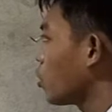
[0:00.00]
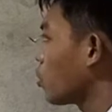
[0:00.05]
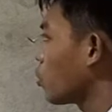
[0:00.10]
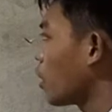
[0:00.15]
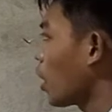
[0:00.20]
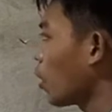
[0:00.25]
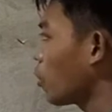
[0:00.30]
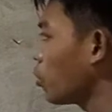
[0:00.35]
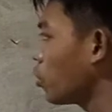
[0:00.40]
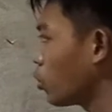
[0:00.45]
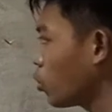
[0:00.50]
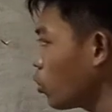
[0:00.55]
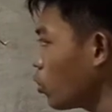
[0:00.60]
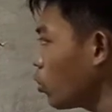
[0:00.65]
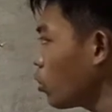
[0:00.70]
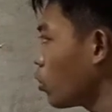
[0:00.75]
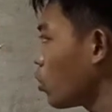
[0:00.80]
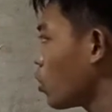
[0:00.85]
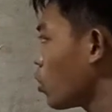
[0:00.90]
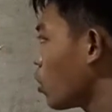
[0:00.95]
to round to.
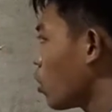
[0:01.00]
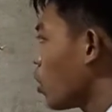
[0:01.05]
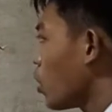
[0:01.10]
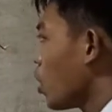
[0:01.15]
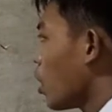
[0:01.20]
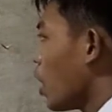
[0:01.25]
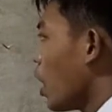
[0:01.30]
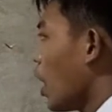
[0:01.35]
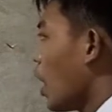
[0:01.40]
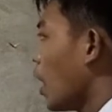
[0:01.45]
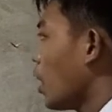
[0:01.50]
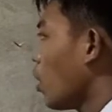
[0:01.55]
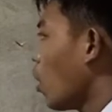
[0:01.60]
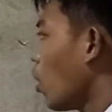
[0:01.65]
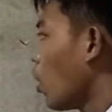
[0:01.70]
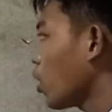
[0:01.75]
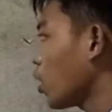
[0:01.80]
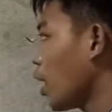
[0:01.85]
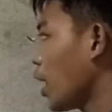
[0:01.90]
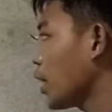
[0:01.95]
And
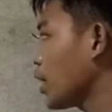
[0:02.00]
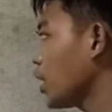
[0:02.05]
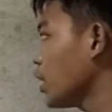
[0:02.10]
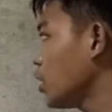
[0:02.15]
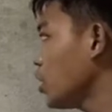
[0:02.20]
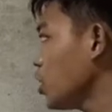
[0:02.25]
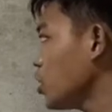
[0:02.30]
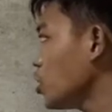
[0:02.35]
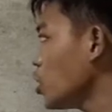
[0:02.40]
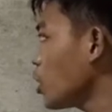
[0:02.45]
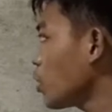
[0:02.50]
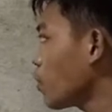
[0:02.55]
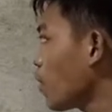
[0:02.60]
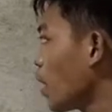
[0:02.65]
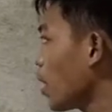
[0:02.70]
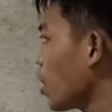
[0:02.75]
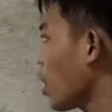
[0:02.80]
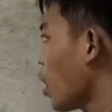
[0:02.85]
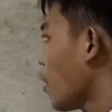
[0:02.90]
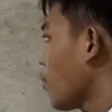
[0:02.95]
at the digit
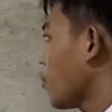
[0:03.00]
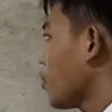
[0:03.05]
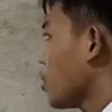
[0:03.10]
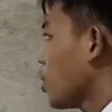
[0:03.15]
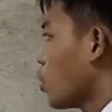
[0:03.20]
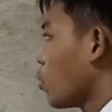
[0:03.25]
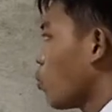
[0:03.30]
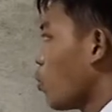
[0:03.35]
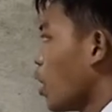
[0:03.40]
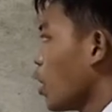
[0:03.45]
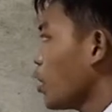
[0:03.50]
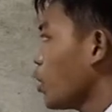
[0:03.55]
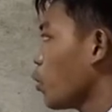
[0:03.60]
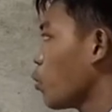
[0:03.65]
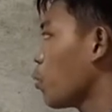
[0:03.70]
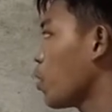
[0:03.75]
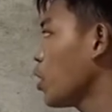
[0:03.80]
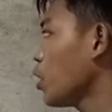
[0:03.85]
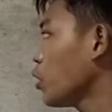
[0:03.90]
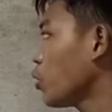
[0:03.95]
right after the one you
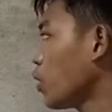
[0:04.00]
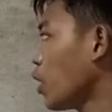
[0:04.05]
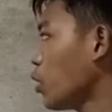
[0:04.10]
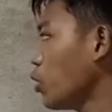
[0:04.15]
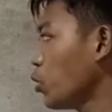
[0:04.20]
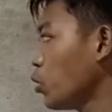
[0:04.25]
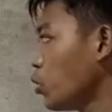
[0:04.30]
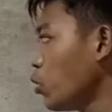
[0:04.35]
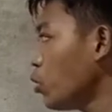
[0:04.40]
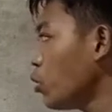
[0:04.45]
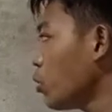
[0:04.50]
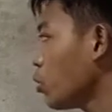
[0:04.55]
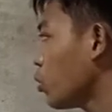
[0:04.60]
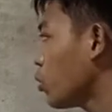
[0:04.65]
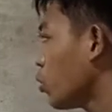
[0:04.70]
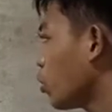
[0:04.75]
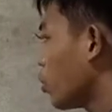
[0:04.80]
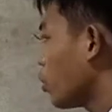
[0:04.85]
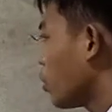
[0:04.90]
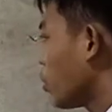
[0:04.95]
want to round to.
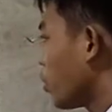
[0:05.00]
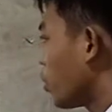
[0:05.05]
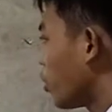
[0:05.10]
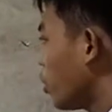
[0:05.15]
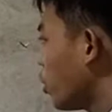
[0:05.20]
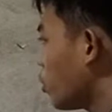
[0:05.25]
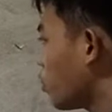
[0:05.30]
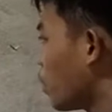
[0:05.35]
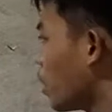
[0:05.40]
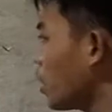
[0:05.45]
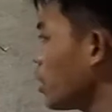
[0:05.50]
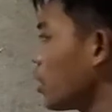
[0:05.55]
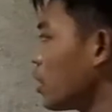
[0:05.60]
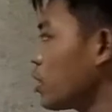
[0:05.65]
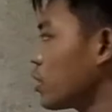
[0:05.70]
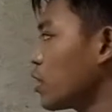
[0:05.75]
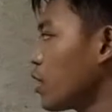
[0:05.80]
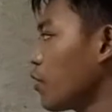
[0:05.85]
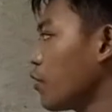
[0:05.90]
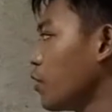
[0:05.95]
Third one
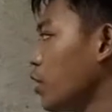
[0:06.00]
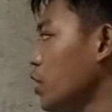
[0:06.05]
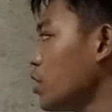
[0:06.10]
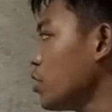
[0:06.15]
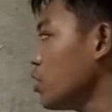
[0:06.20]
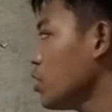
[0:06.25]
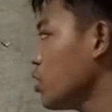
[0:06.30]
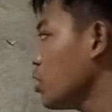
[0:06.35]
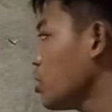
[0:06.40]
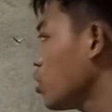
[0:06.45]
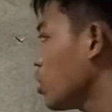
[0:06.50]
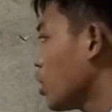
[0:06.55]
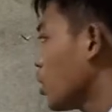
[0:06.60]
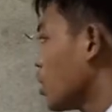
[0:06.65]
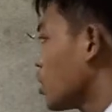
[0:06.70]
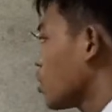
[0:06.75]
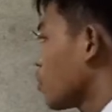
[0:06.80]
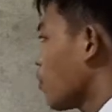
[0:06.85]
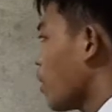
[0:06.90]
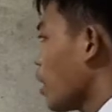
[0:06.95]
is if this digit
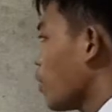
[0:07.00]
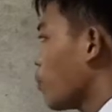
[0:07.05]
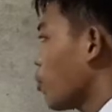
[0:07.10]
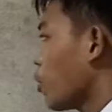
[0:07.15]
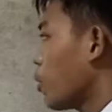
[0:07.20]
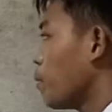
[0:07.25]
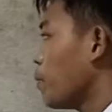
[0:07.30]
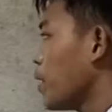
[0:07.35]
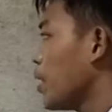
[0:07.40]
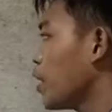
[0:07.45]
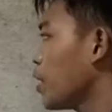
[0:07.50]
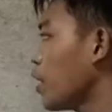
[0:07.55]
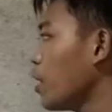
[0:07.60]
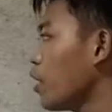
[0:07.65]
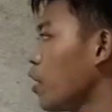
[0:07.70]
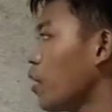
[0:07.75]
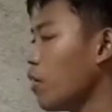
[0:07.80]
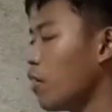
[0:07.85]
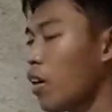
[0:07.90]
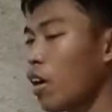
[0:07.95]
is 5 or bigger,
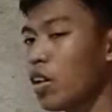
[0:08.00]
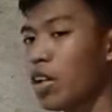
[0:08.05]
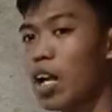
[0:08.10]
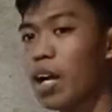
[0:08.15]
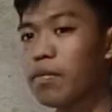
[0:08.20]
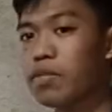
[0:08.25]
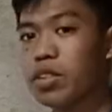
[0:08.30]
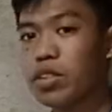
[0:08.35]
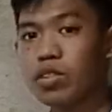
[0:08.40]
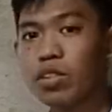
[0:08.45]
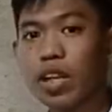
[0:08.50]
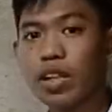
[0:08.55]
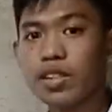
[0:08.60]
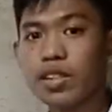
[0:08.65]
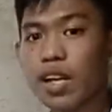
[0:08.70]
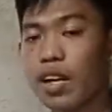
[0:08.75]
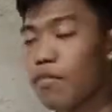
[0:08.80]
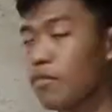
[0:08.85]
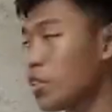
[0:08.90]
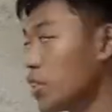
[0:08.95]
round up. So as
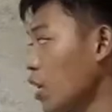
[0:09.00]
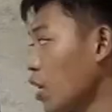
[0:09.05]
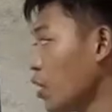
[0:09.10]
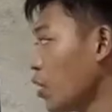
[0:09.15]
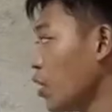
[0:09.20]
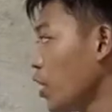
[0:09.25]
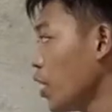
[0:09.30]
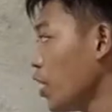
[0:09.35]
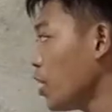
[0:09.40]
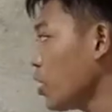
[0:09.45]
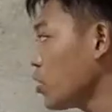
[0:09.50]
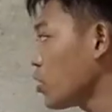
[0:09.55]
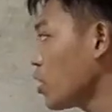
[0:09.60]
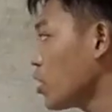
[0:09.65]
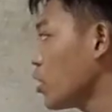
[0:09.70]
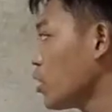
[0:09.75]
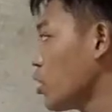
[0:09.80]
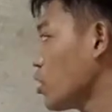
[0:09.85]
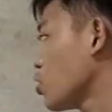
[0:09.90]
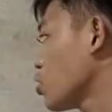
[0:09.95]
I've said earlier, so
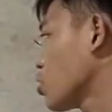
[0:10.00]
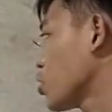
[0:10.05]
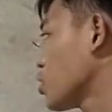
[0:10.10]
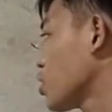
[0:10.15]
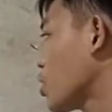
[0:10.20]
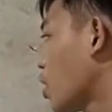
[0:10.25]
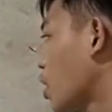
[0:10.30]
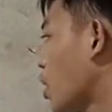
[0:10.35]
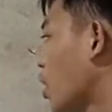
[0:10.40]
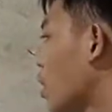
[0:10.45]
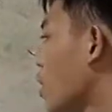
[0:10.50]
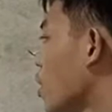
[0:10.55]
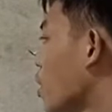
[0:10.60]
this is just a